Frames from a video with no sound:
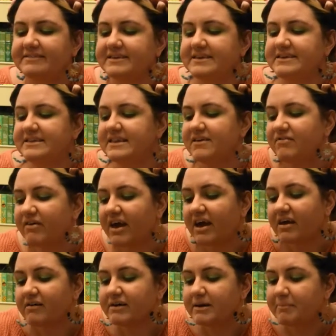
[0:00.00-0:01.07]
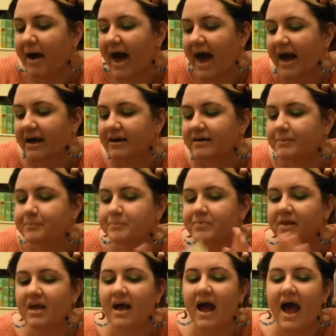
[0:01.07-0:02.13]
in the very back,
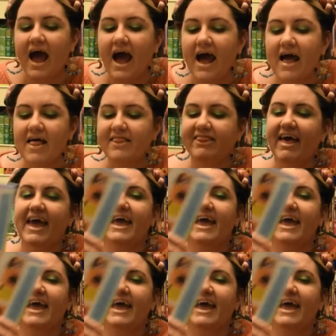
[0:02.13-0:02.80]
they